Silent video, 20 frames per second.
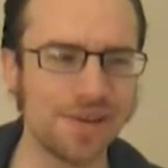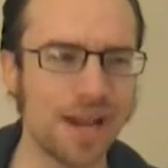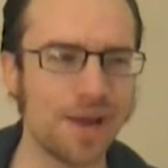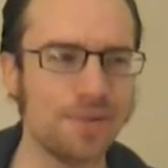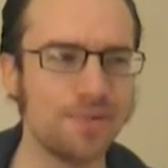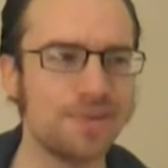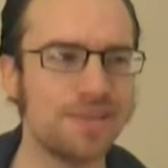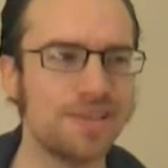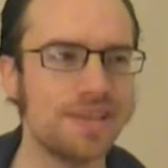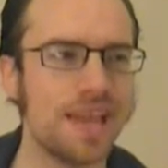I
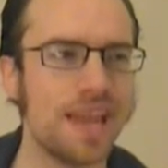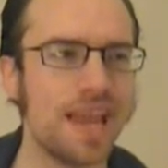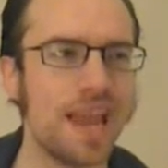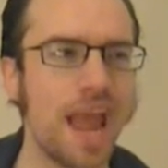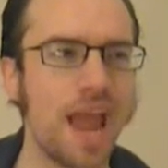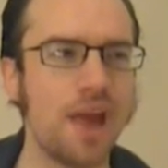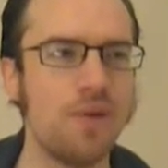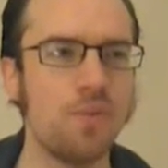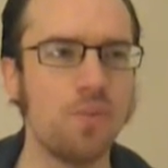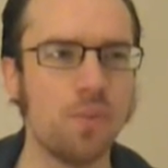would say,
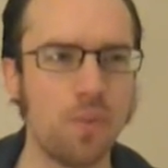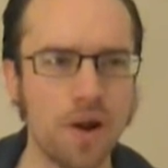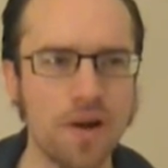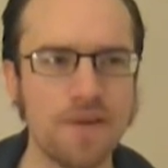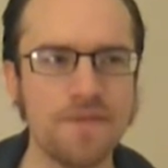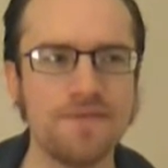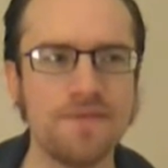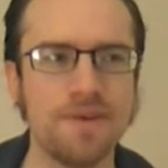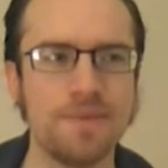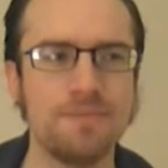and one
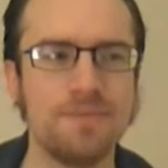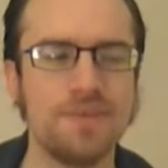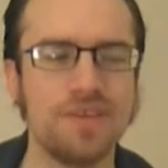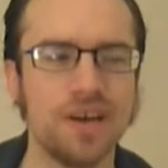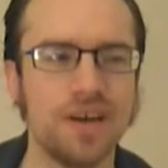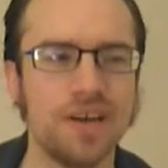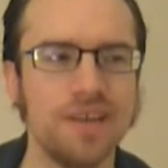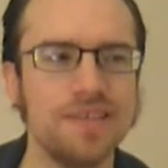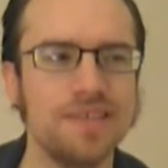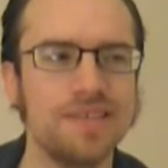of them
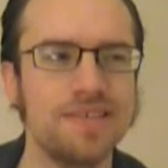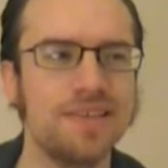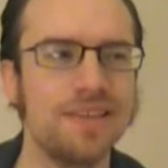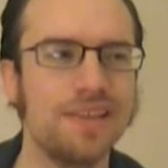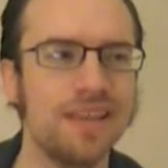does